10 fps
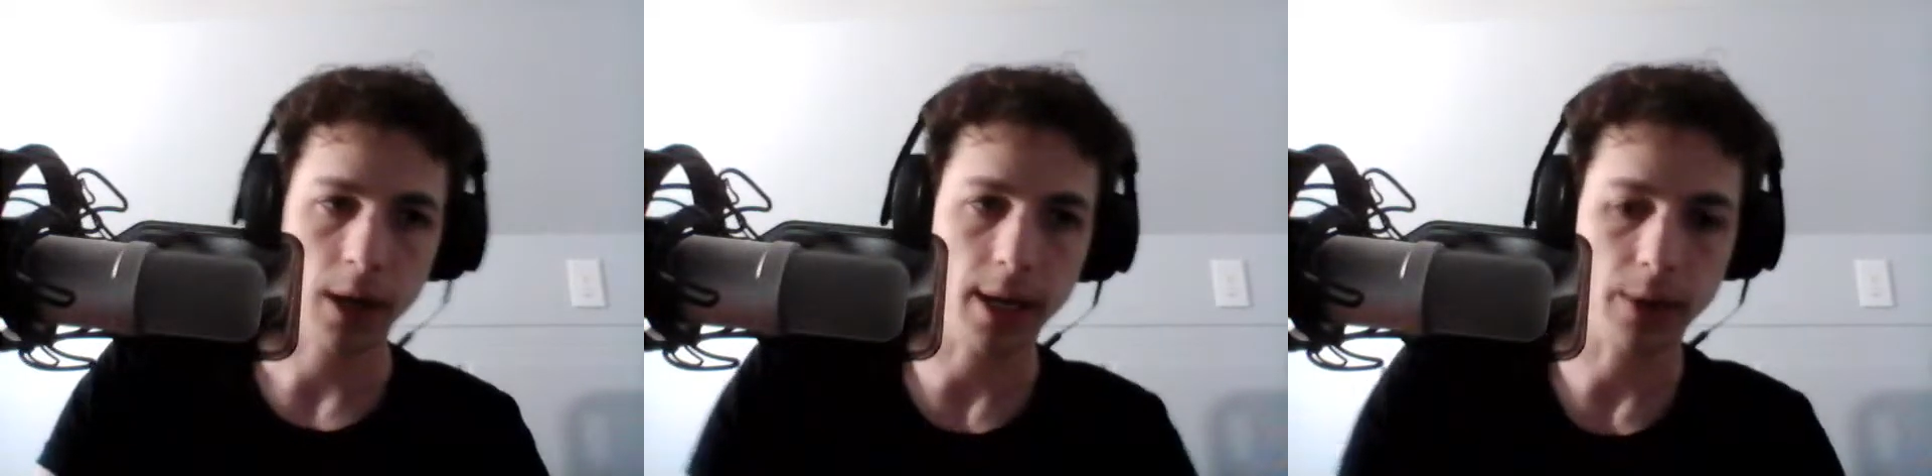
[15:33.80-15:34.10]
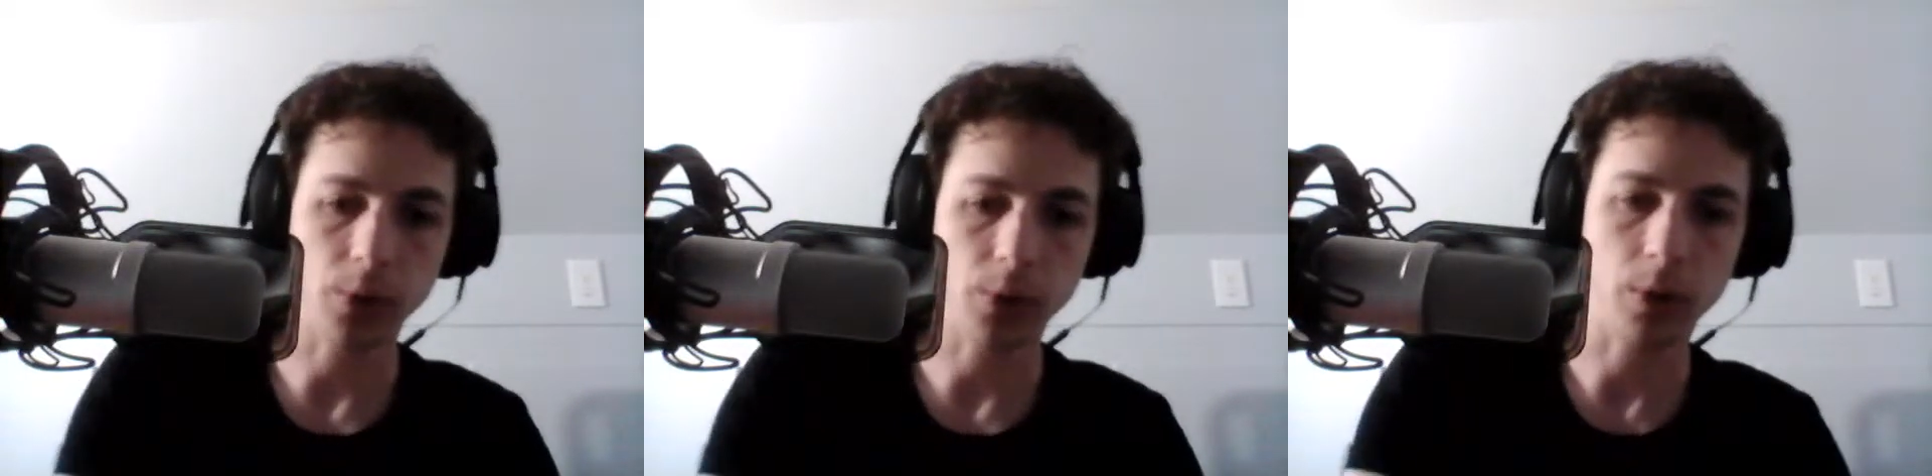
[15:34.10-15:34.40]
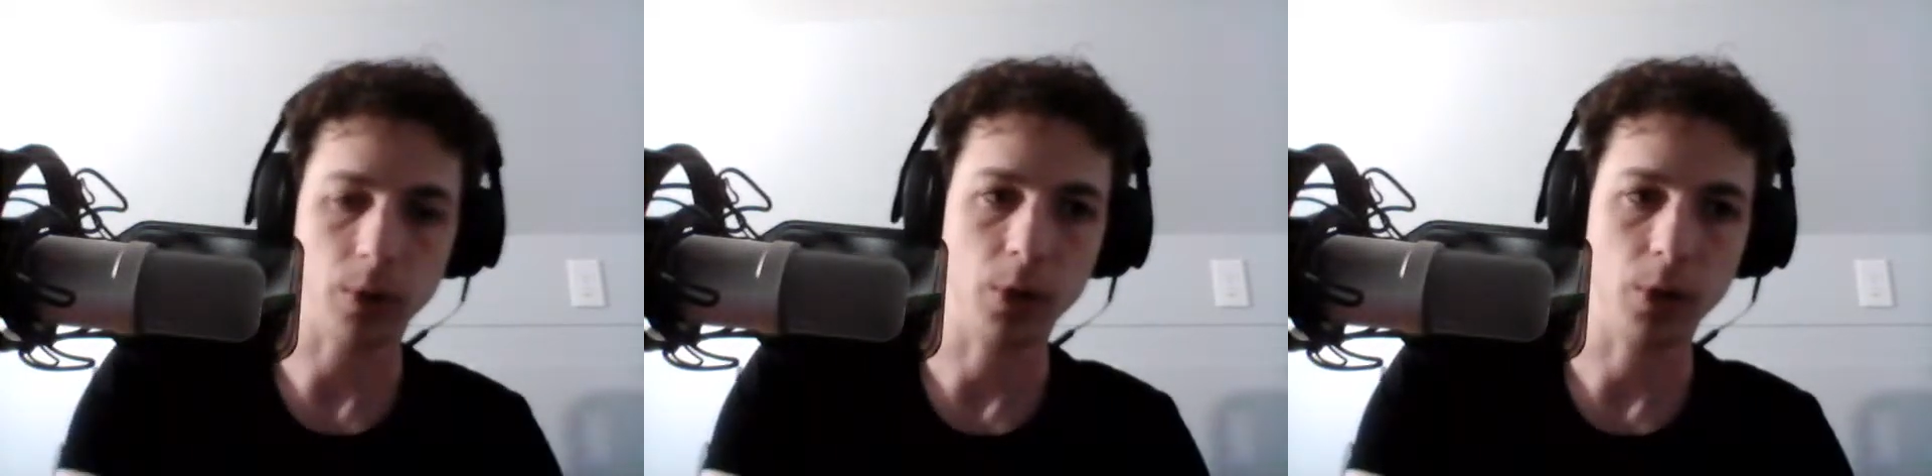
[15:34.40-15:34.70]
This will go
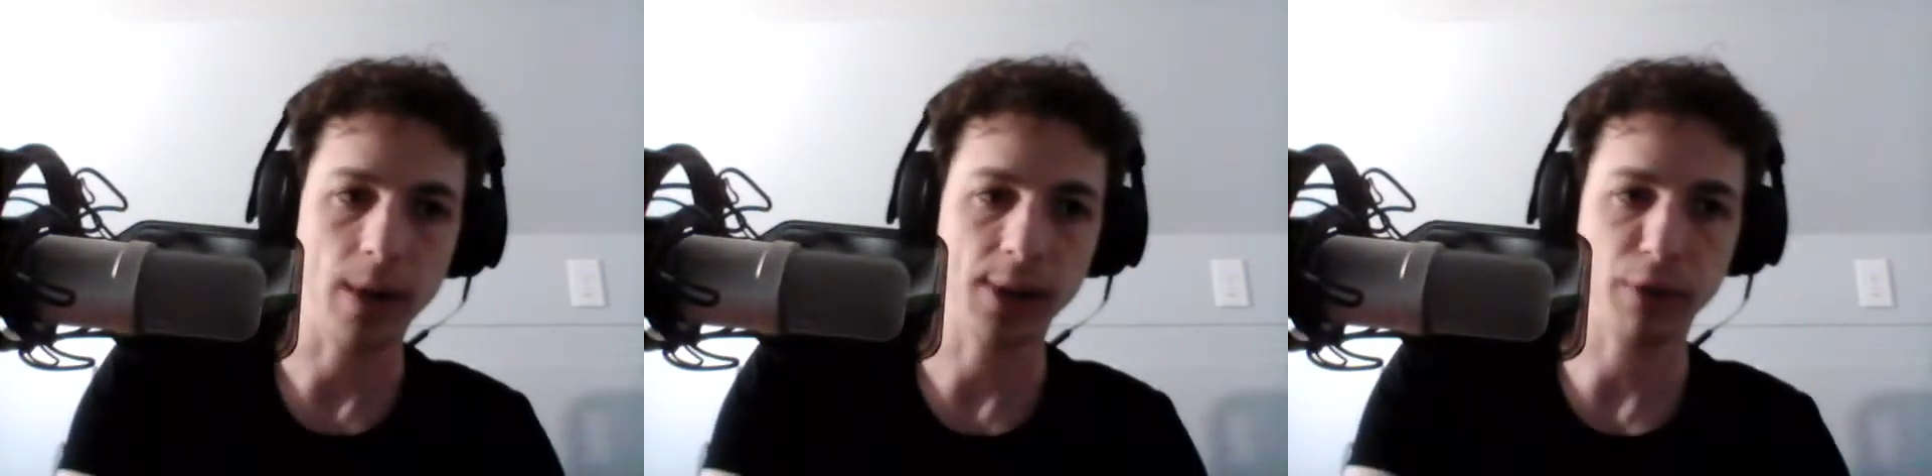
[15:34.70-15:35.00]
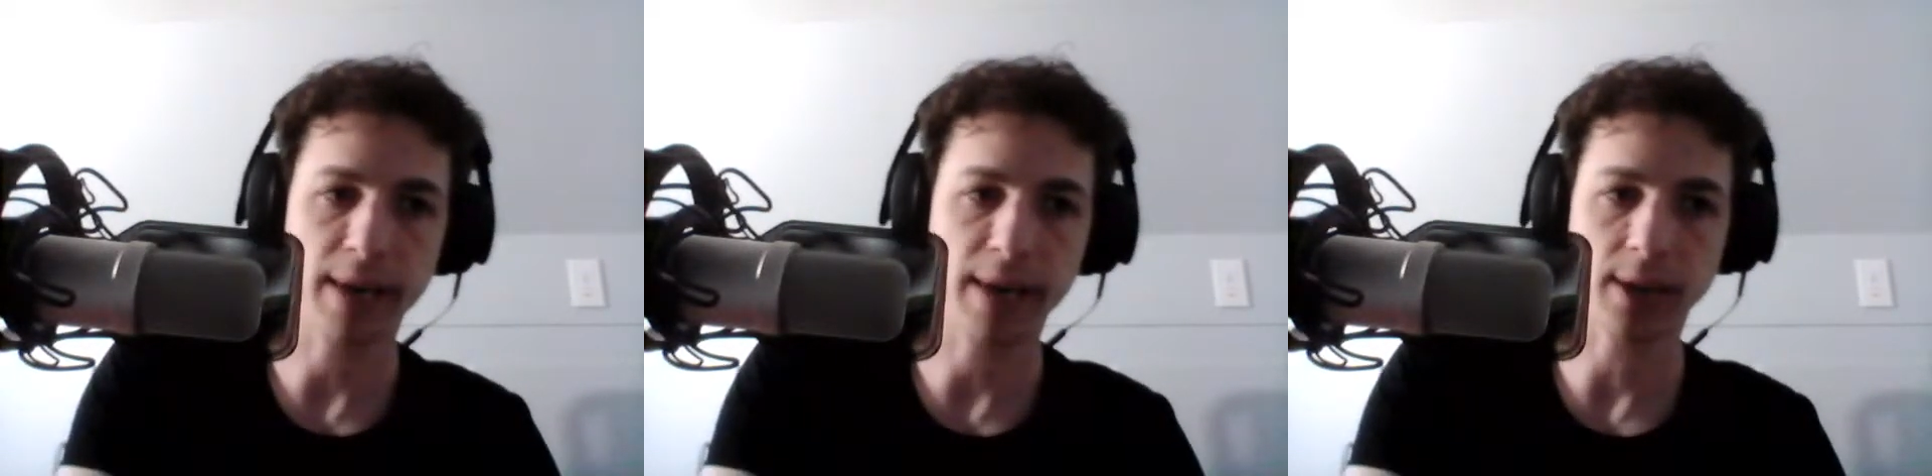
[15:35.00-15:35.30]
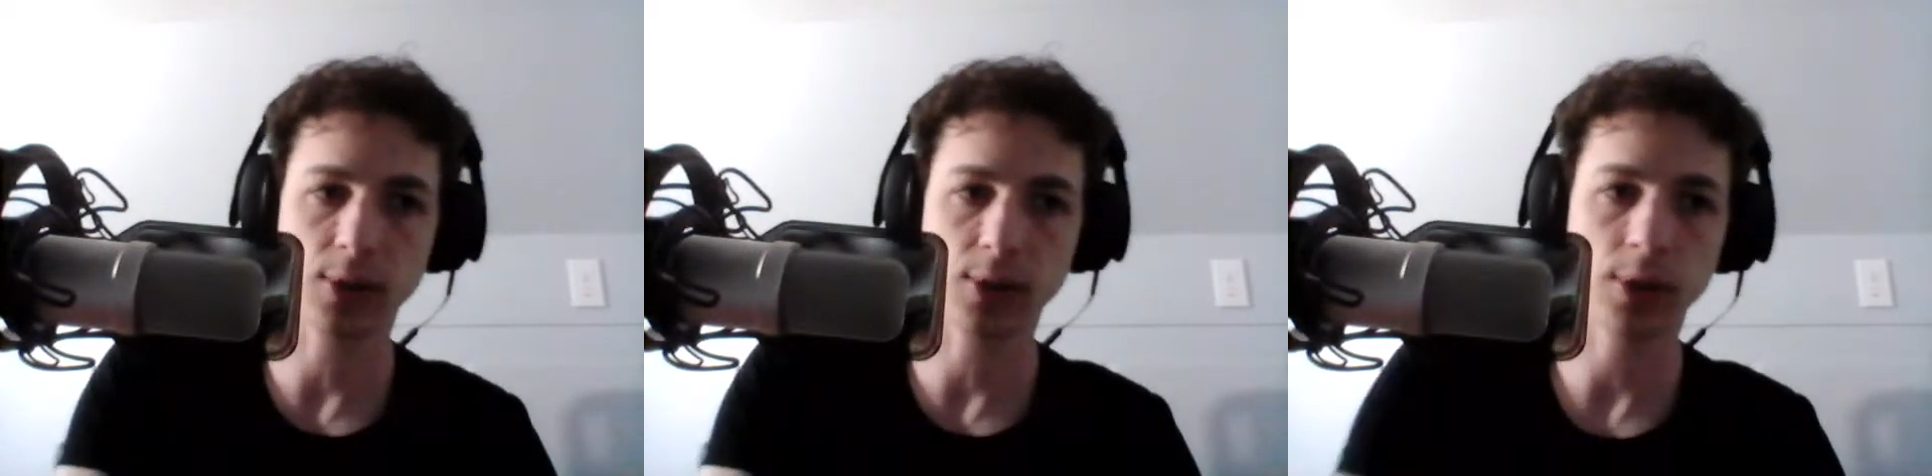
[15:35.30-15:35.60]
into
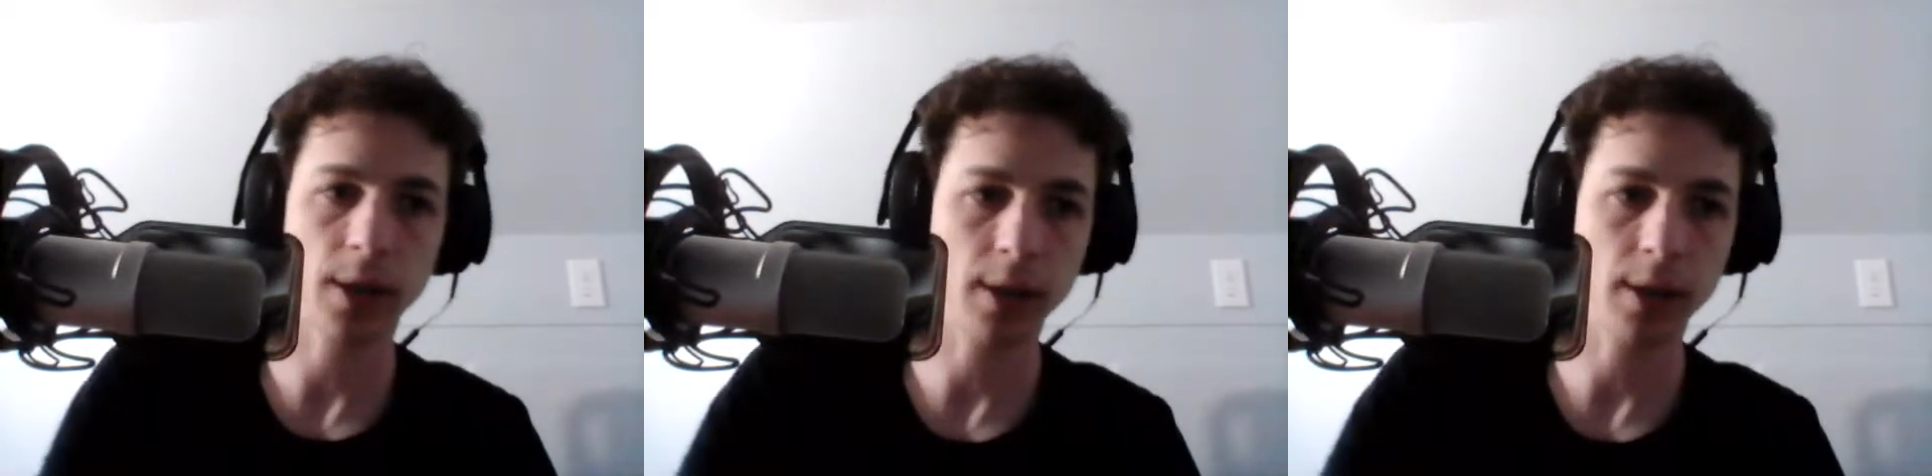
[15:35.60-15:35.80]
SFX.